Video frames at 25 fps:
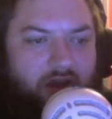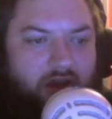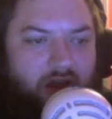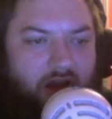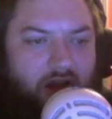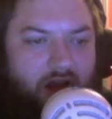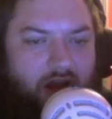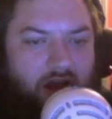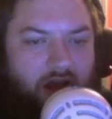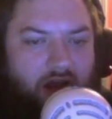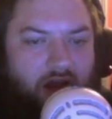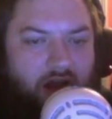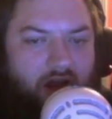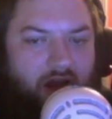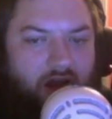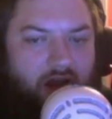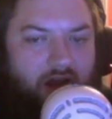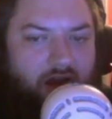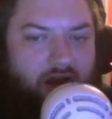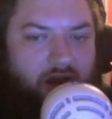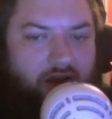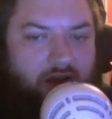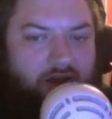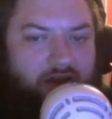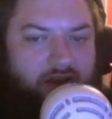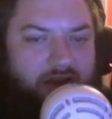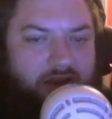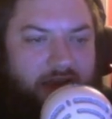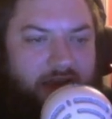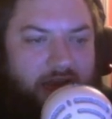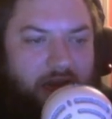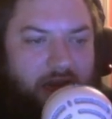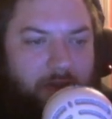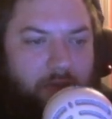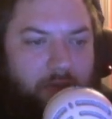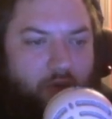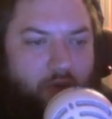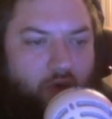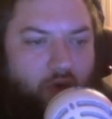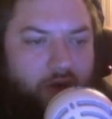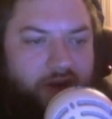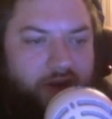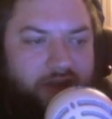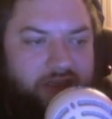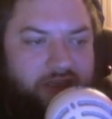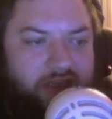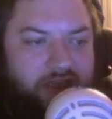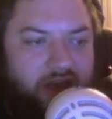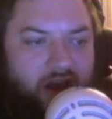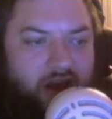Uh, 80
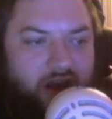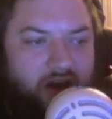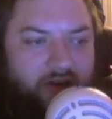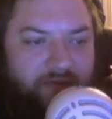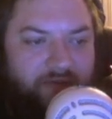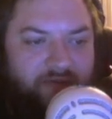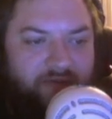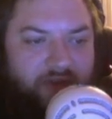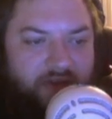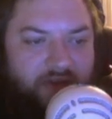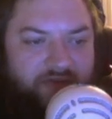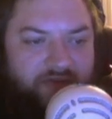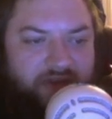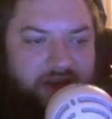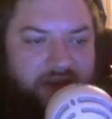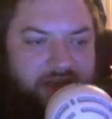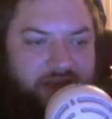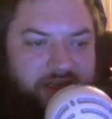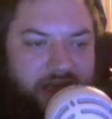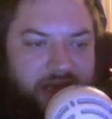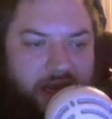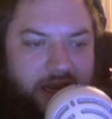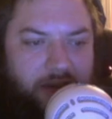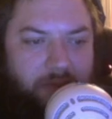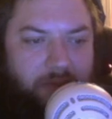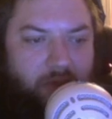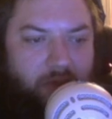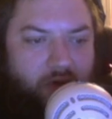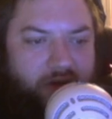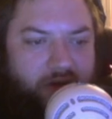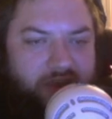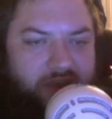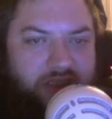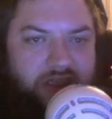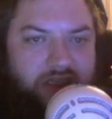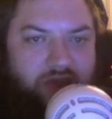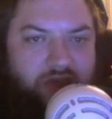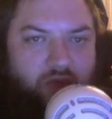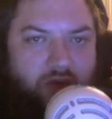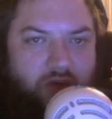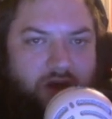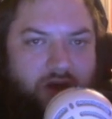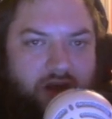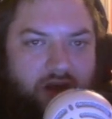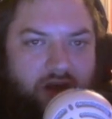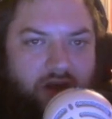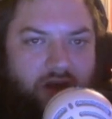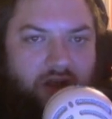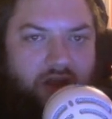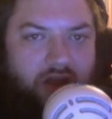points. 150 is 80 points as
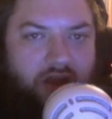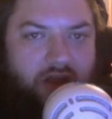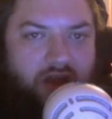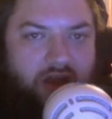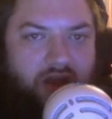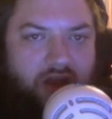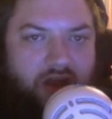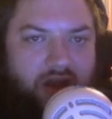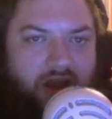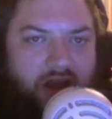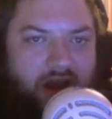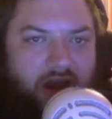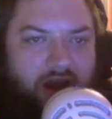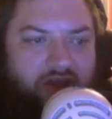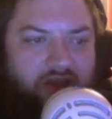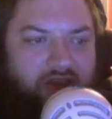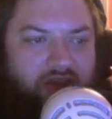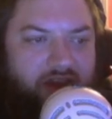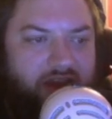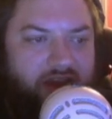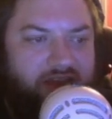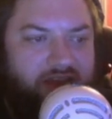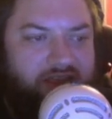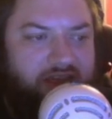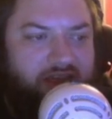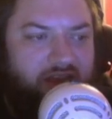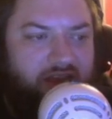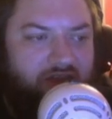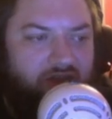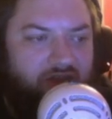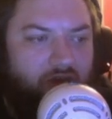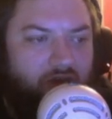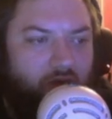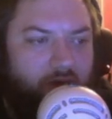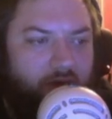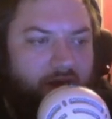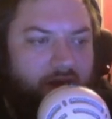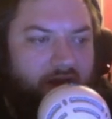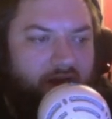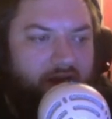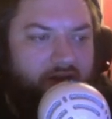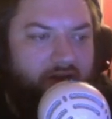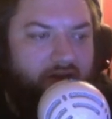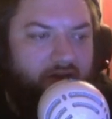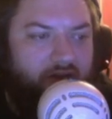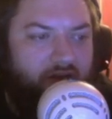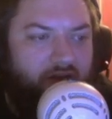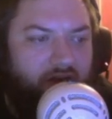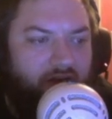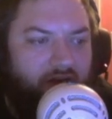well. I think it said
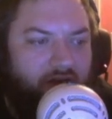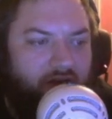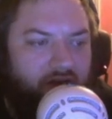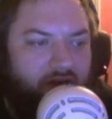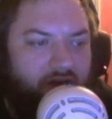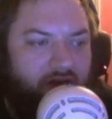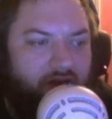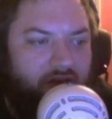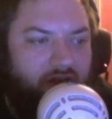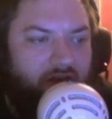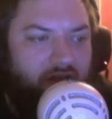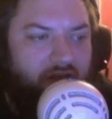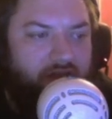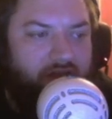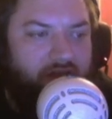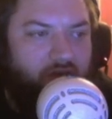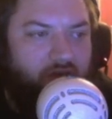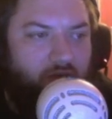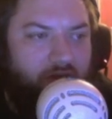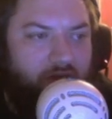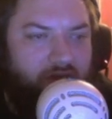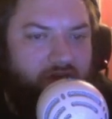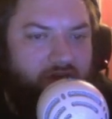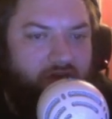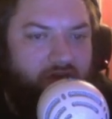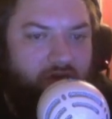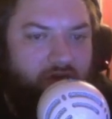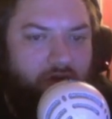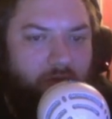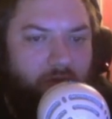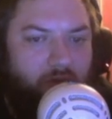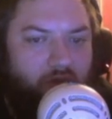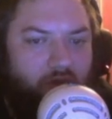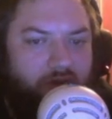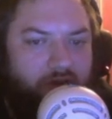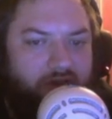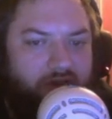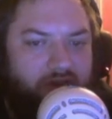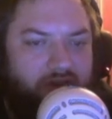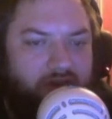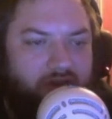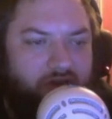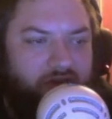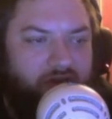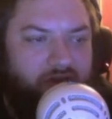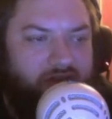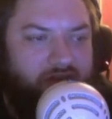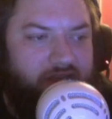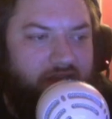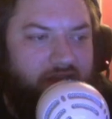300 is what 200 points,
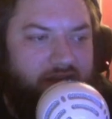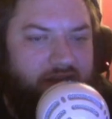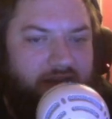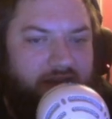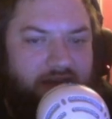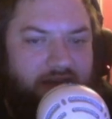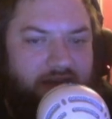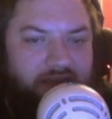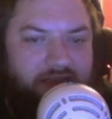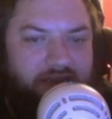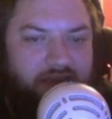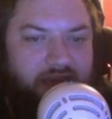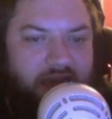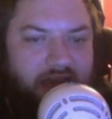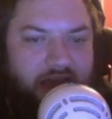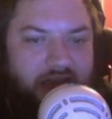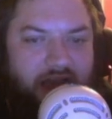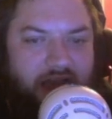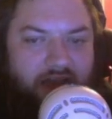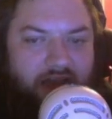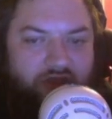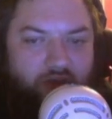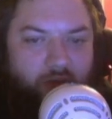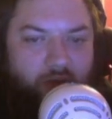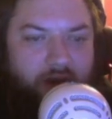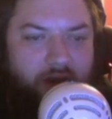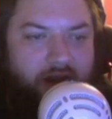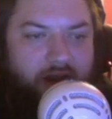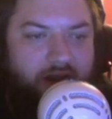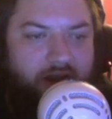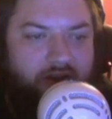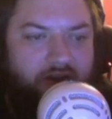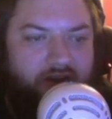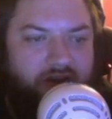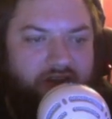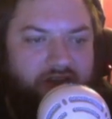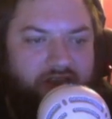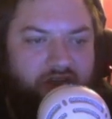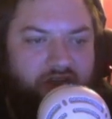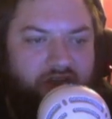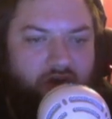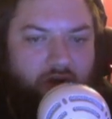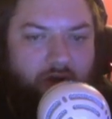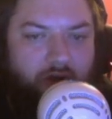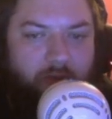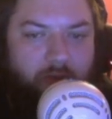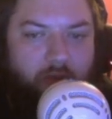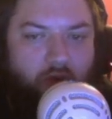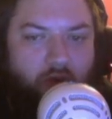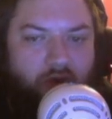or is that task? Yeah, 300 is
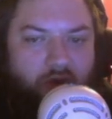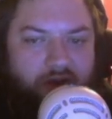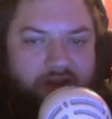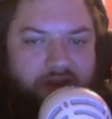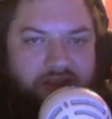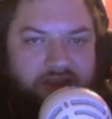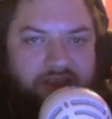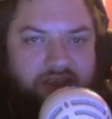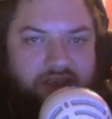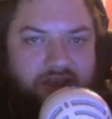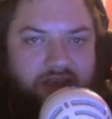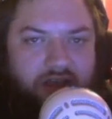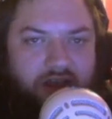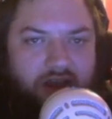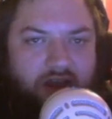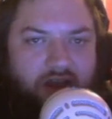200 points.